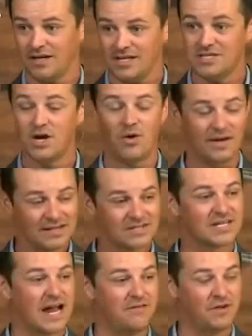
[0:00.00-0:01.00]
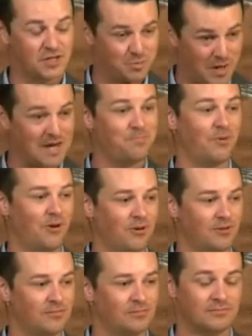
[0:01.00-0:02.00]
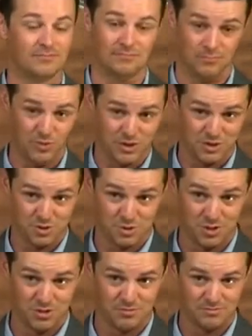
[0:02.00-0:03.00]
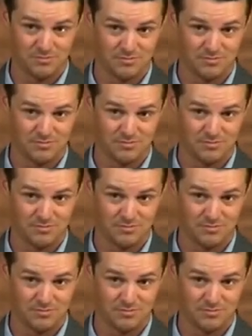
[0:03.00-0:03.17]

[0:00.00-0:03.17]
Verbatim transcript: He's going to save his people, which is true.